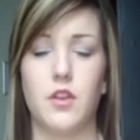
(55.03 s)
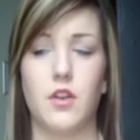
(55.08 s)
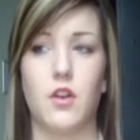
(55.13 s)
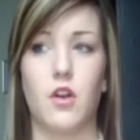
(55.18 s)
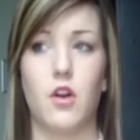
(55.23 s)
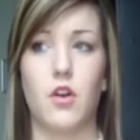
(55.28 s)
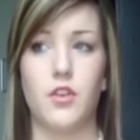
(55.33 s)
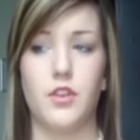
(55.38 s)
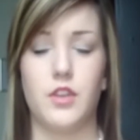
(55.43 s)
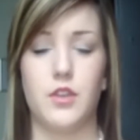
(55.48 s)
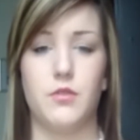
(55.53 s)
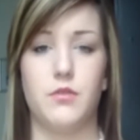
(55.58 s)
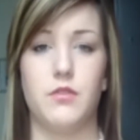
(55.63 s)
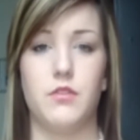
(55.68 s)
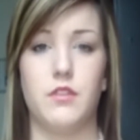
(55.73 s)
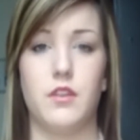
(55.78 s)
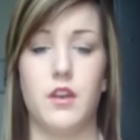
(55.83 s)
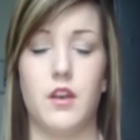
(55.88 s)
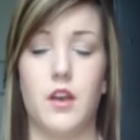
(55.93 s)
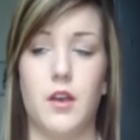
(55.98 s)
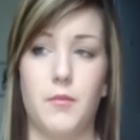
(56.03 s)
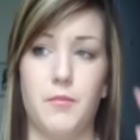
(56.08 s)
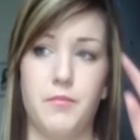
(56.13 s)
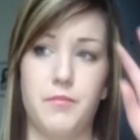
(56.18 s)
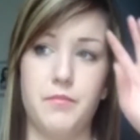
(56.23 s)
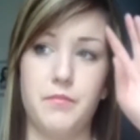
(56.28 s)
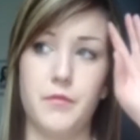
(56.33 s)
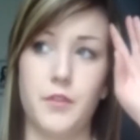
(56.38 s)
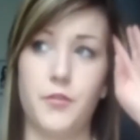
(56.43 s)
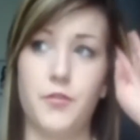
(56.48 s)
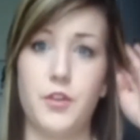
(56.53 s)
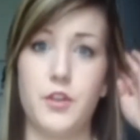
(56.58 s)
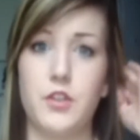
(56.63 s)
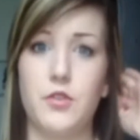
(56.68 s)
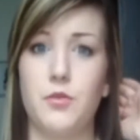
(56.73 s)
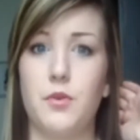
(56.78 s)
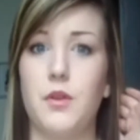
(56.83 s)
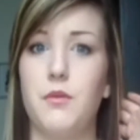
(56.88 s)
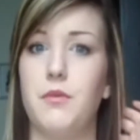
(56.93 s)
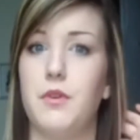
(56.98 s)
the
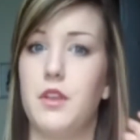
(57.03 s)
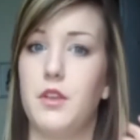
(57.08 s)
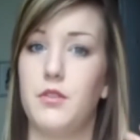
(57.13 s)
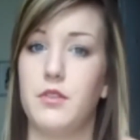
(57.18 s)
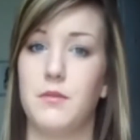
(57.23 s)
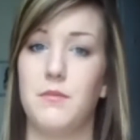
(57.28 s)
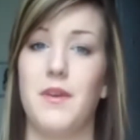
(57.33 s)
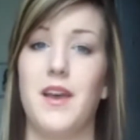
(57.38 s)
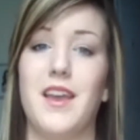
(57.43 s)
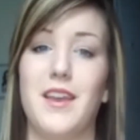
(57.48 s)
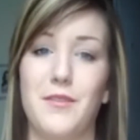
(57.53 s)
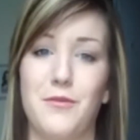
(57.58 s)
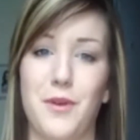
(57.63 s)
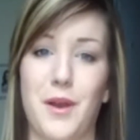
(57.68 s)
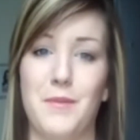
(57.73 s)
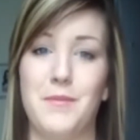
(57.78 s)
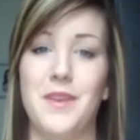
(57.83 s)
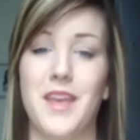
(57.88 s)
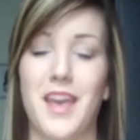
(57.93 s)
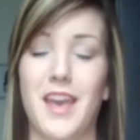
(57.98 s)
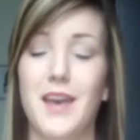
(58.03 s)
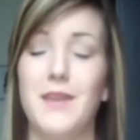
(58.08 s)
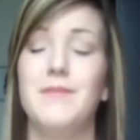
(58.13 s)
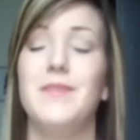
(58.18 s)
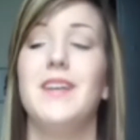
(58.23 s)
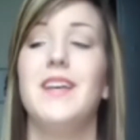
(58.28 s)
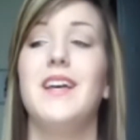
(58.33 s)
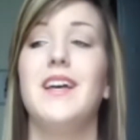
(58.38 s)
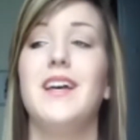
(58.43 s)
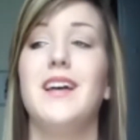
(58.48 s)
first three were using my webcam,